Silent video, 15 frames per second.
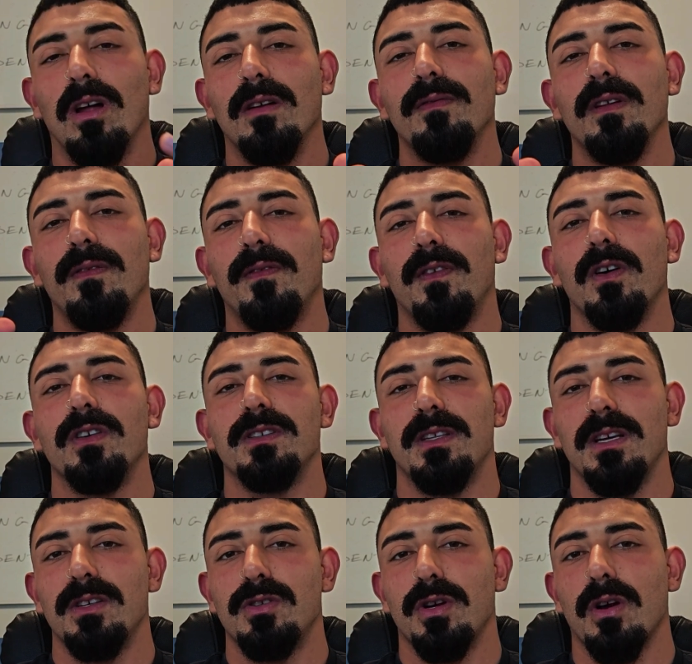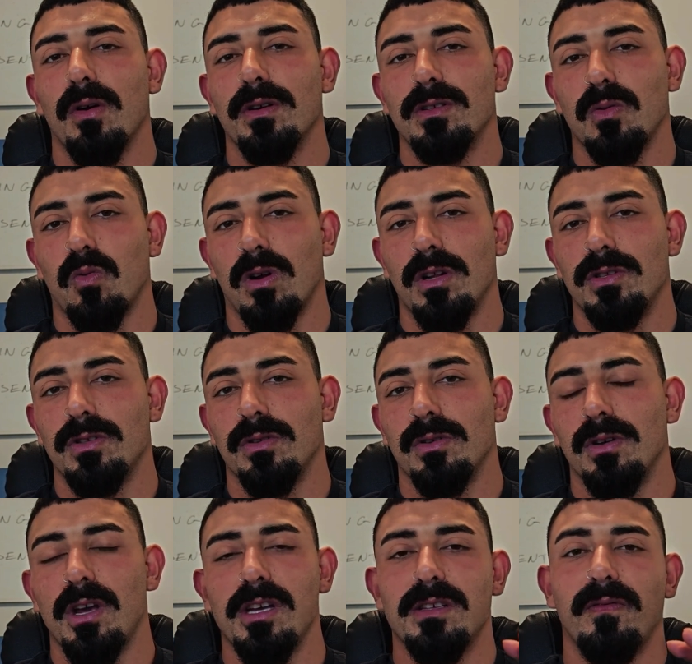of the first things you're going to want to
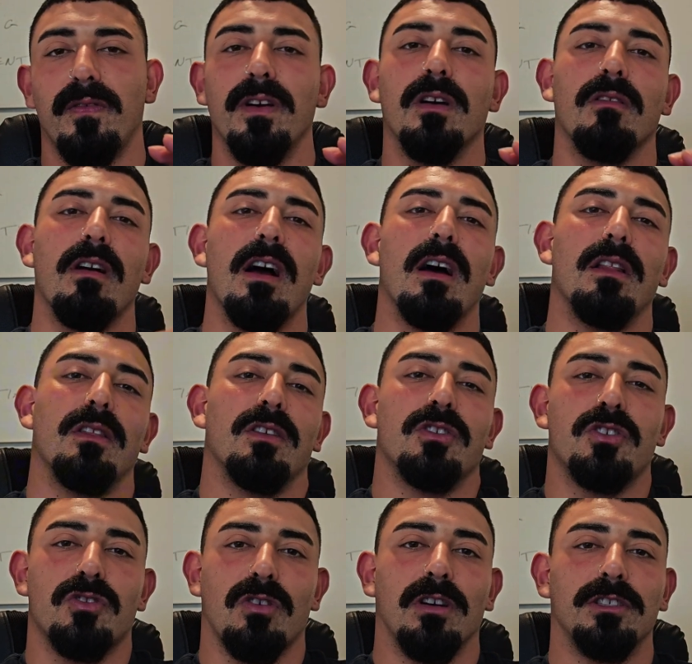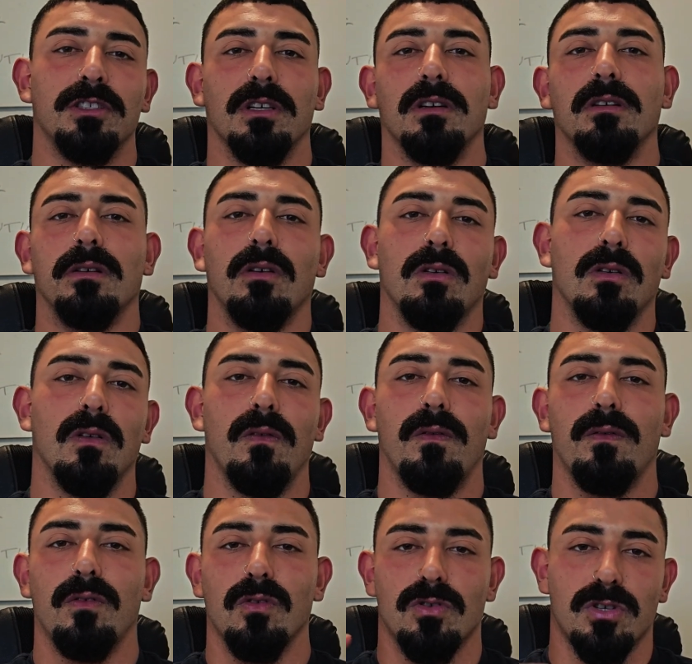do is figure out the structure
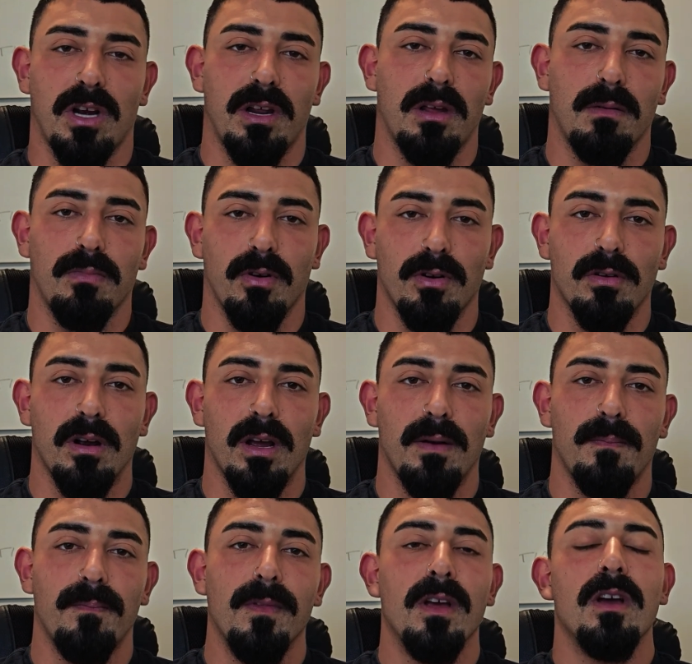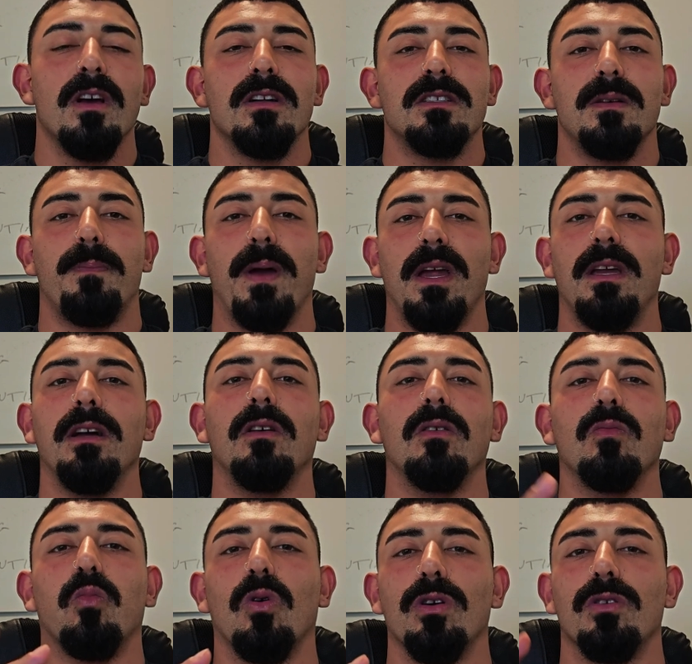of your training program. Depending
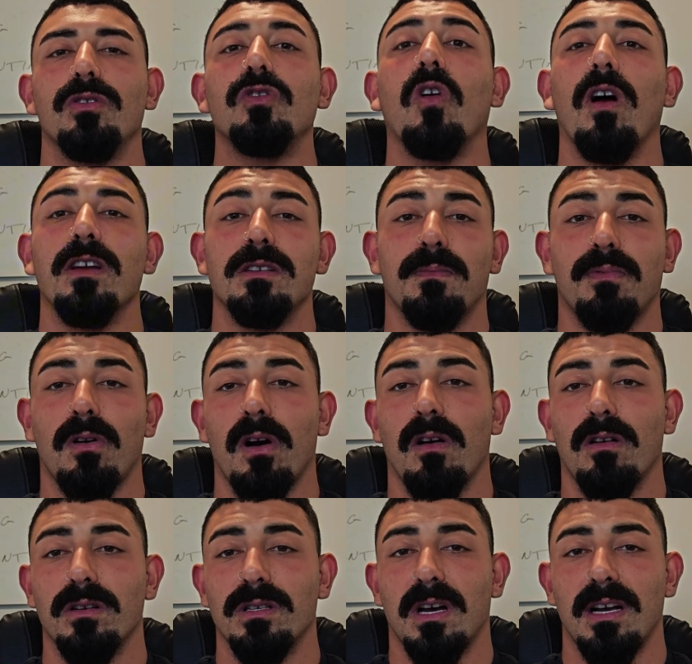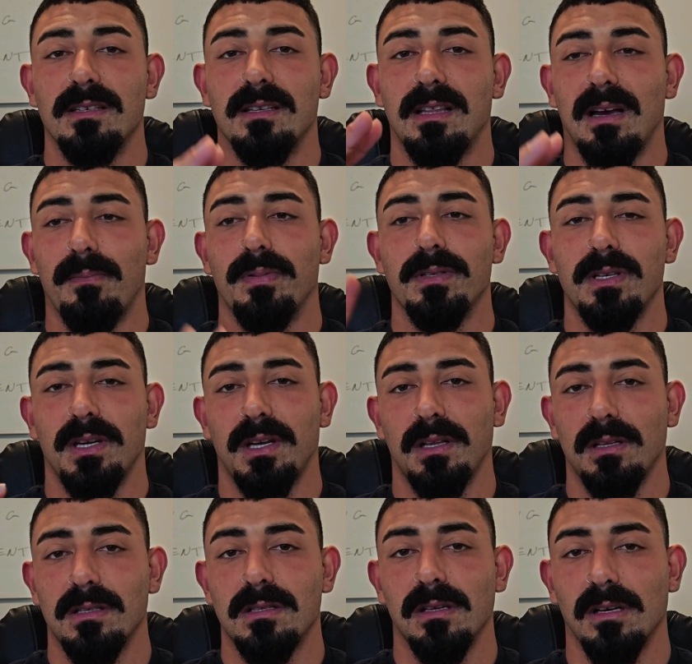on what you're trying to prioritize at that
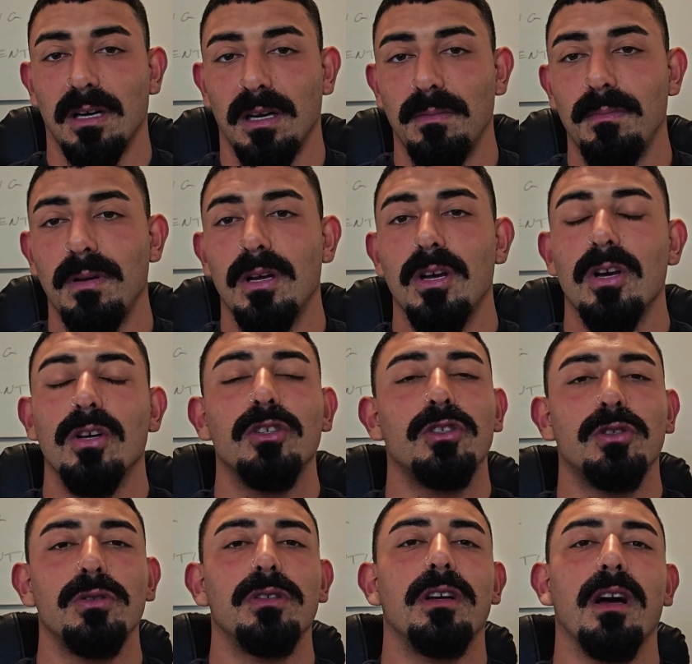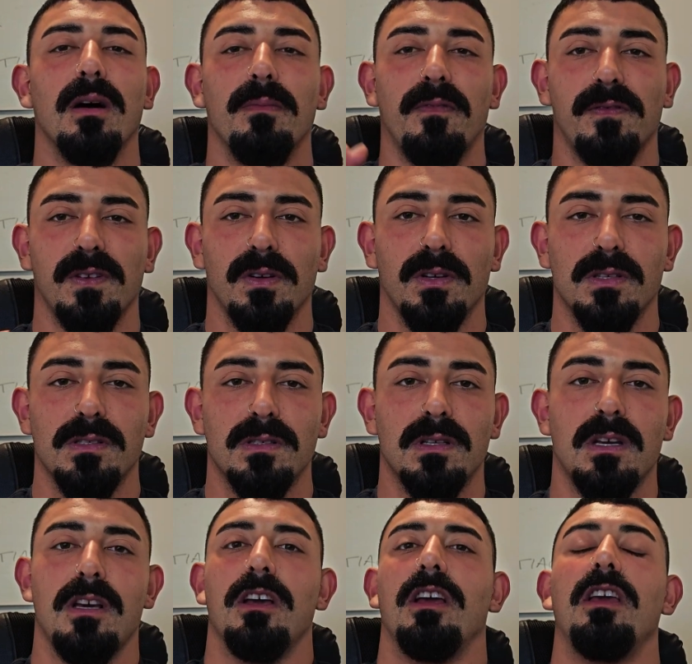particular time should come first.
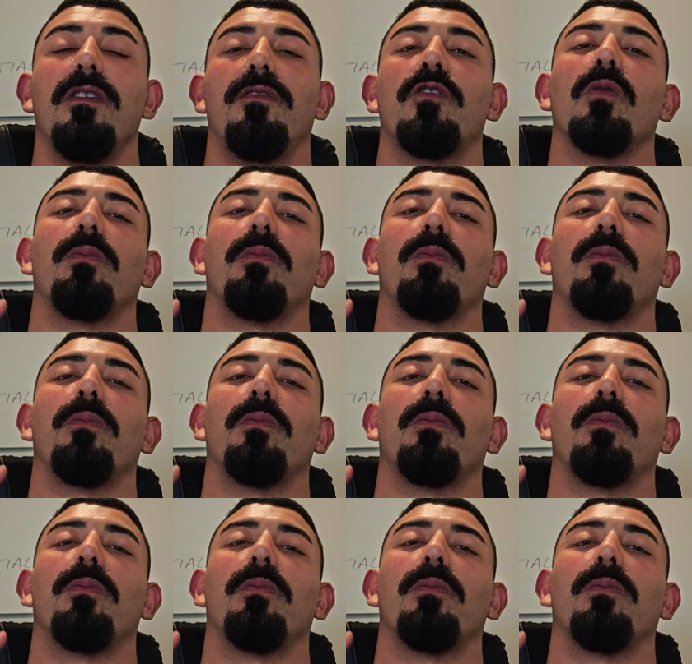If you're